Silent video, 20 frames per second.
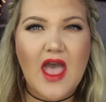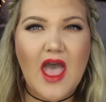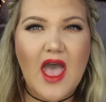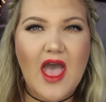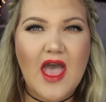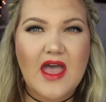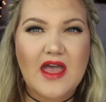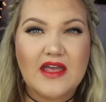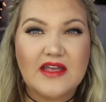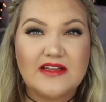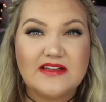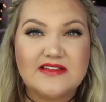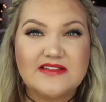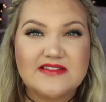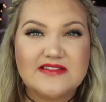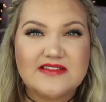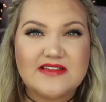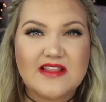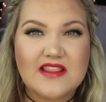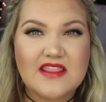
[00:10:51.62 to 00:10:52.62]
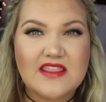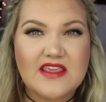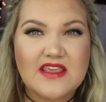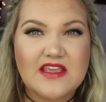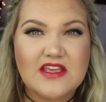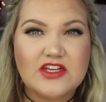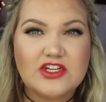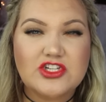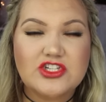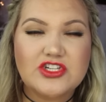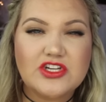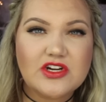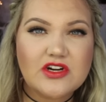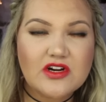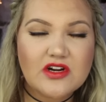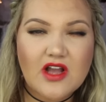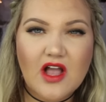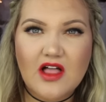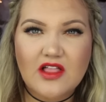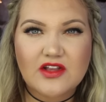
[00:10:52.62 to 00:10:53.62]
And the
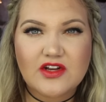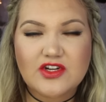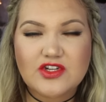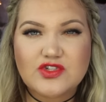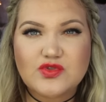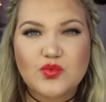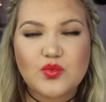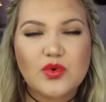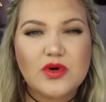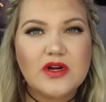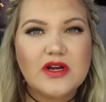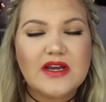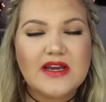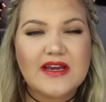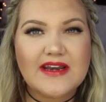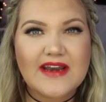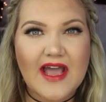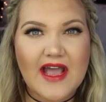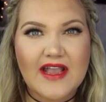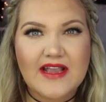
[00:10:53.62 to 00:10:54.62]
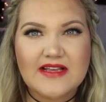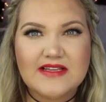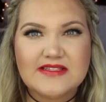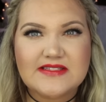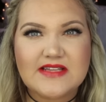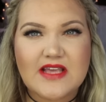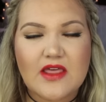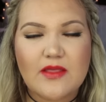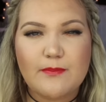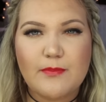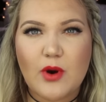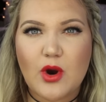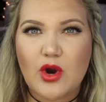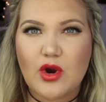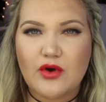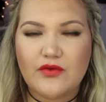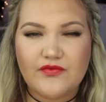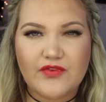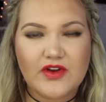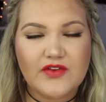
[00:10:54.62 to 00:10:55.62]
sheer colors were nice,
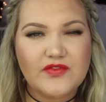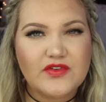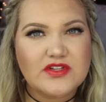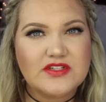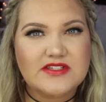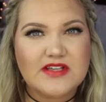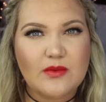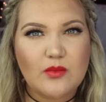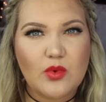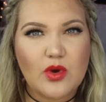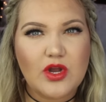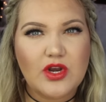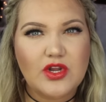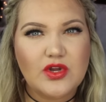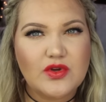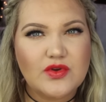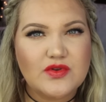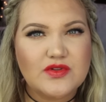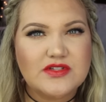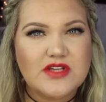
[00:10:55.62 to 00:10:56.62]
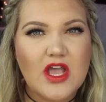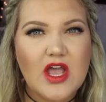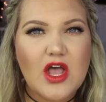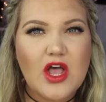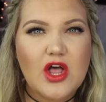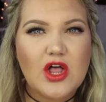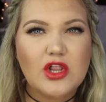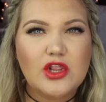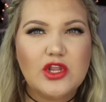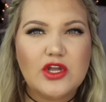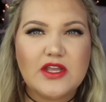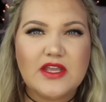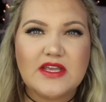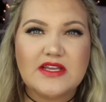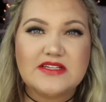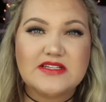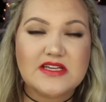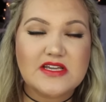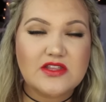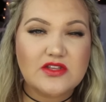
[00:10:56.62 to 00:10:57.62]
perfect for someone who's
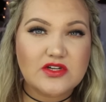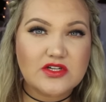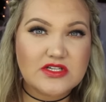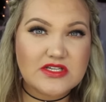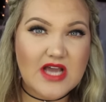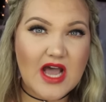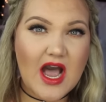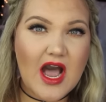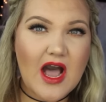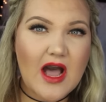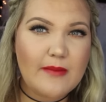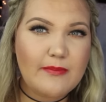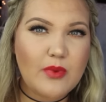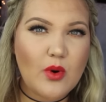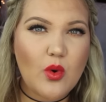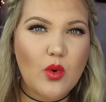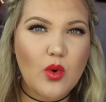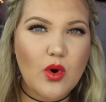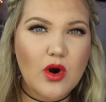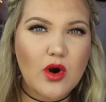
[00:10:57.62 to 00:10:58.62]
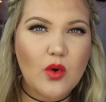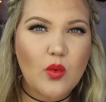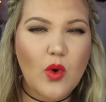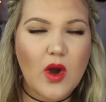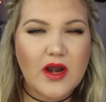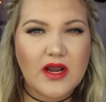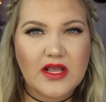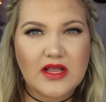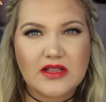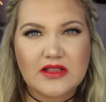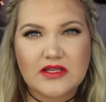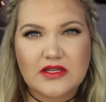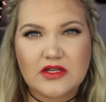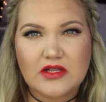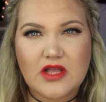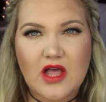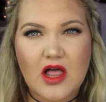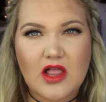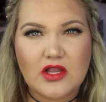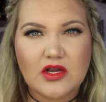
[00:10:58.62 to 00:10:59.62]
looking to either top or wanting a
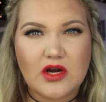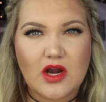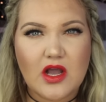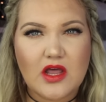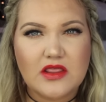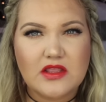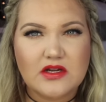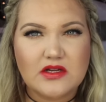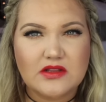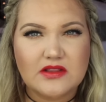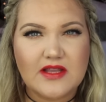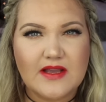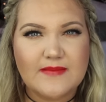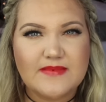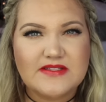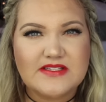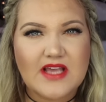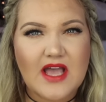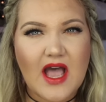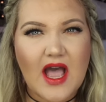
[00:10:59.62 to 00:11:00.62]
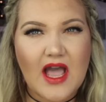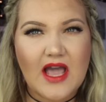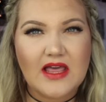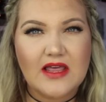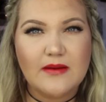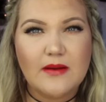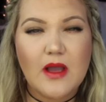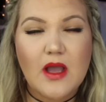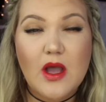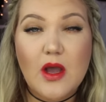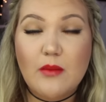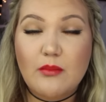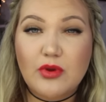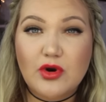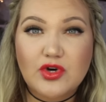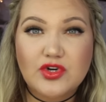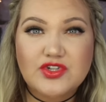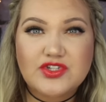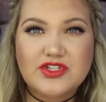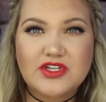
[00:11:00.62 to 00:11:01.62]
little color on their lips. I
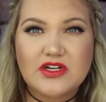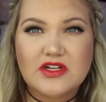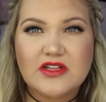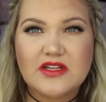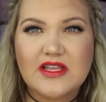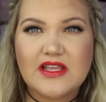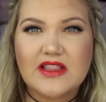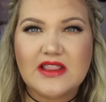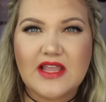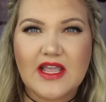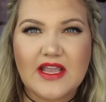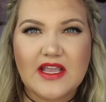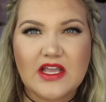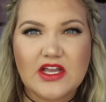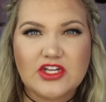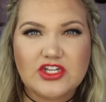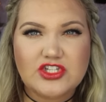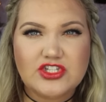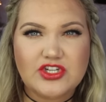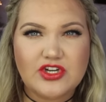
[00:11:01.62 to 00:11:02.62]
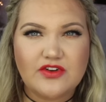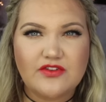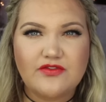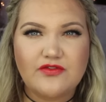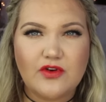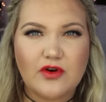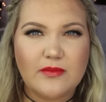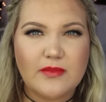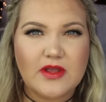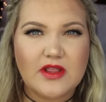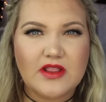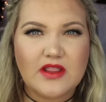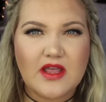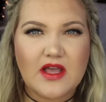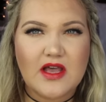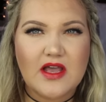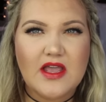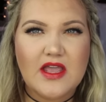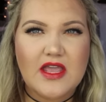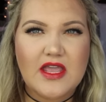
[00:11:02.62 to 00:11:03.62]
personally like a sheer
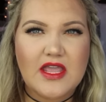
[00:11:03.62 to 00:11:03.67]
formula